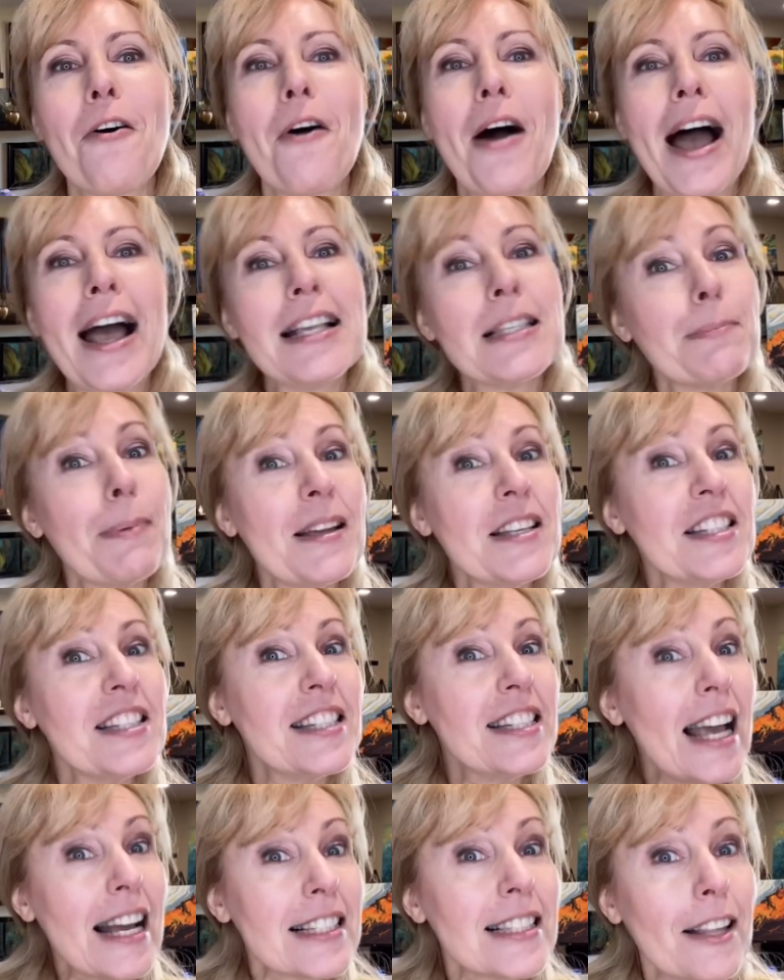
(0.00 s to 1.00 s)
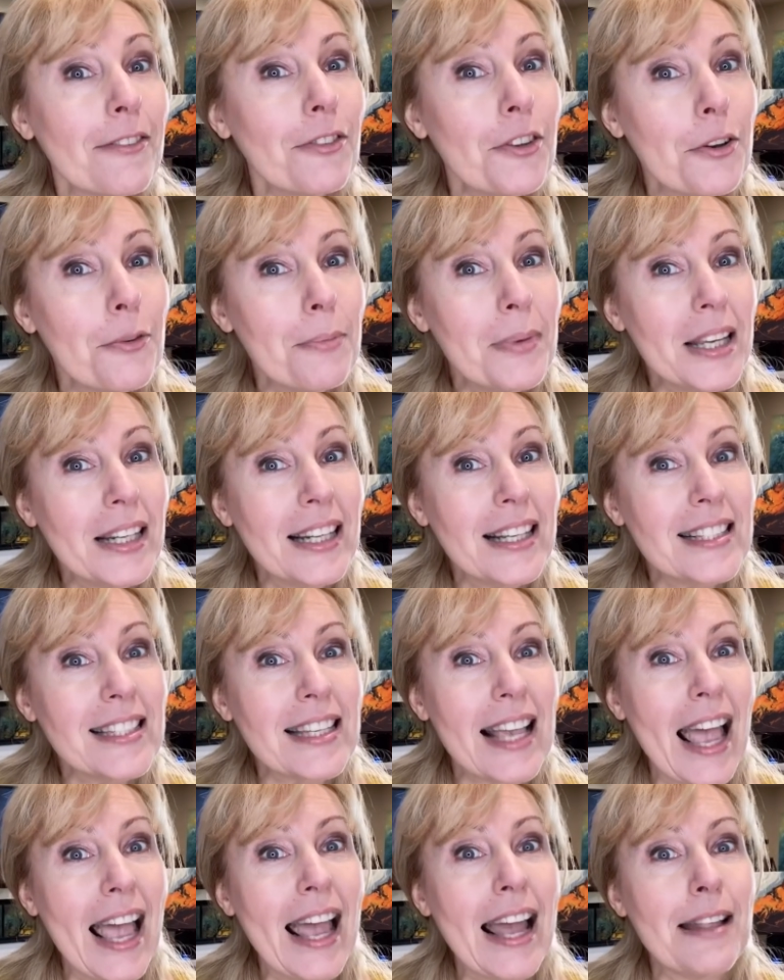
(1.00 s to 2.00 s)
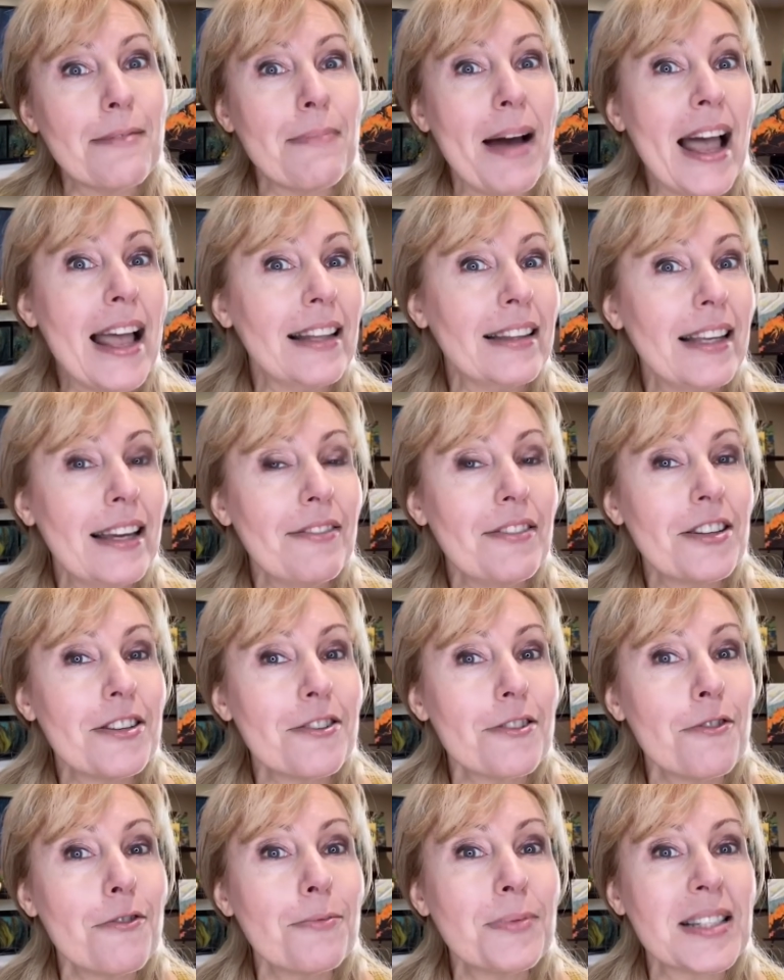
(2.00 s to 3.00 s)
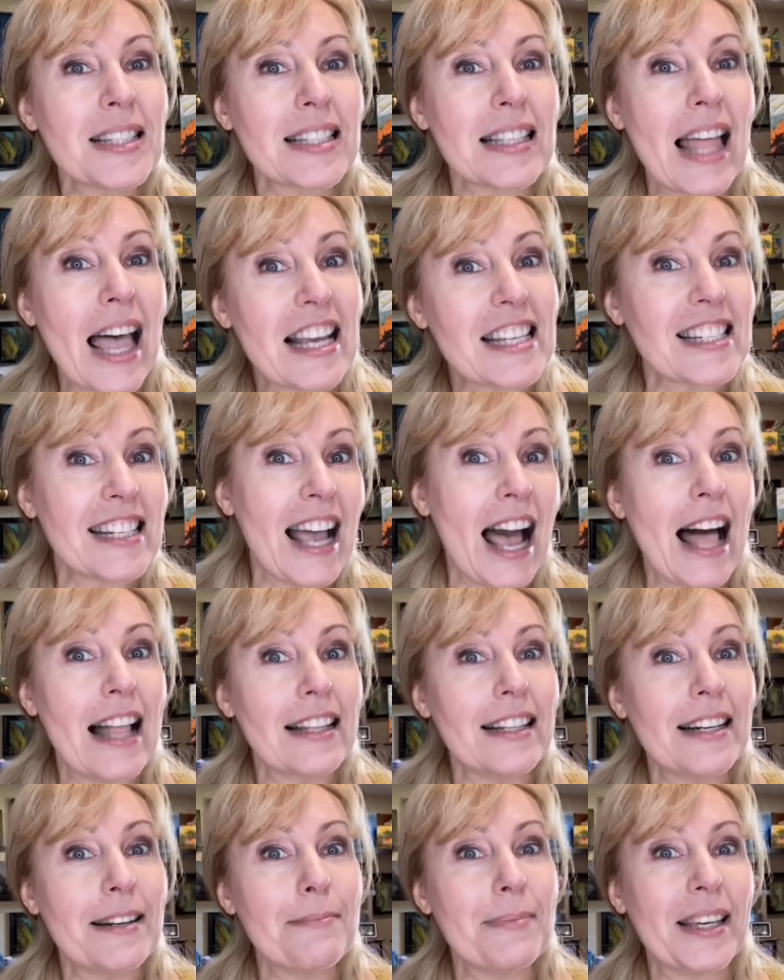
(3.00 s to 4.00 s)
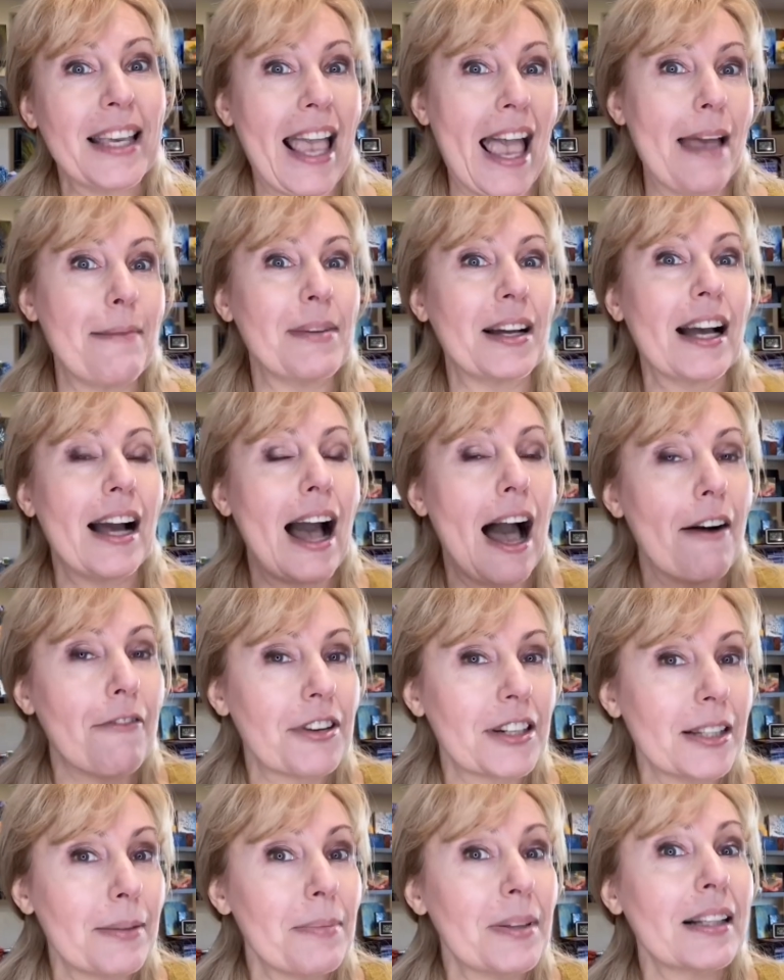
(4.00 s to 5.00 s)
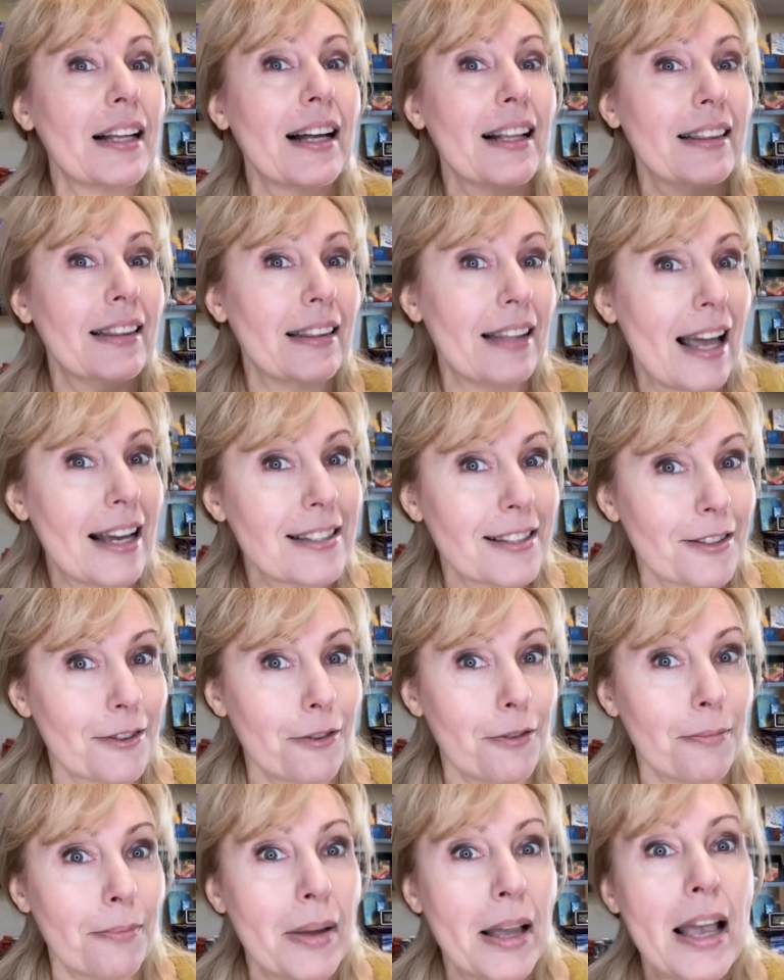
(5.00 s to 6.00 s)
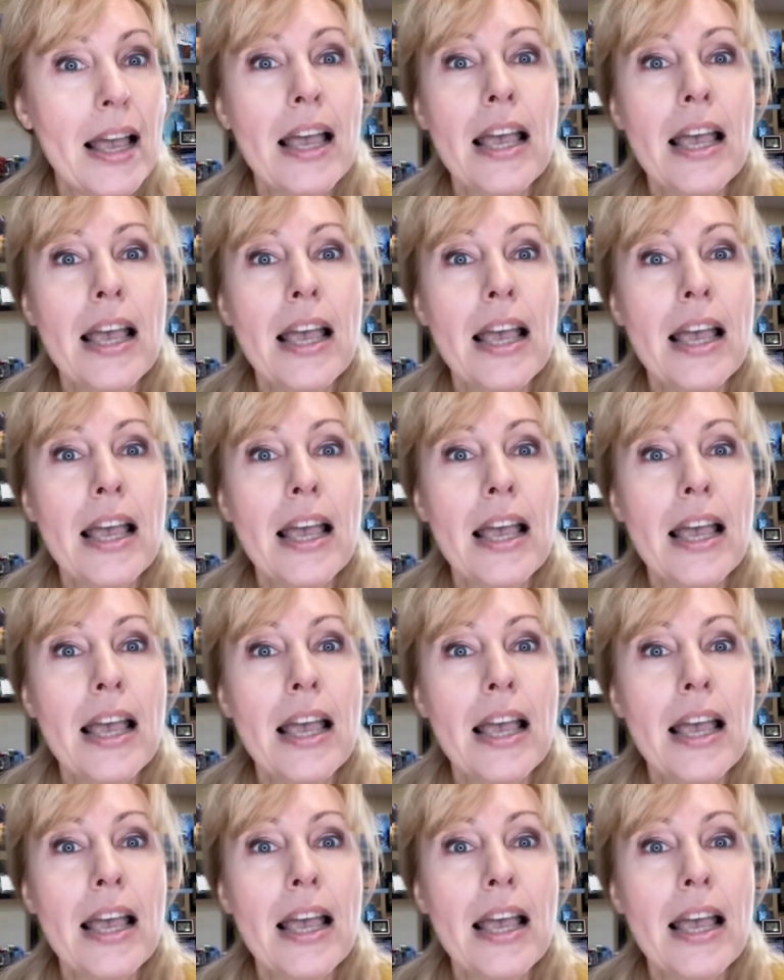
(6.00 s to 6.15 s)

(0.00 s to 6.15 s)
I spent just a few minutes and my living room slash gallery became a comfortable classroom.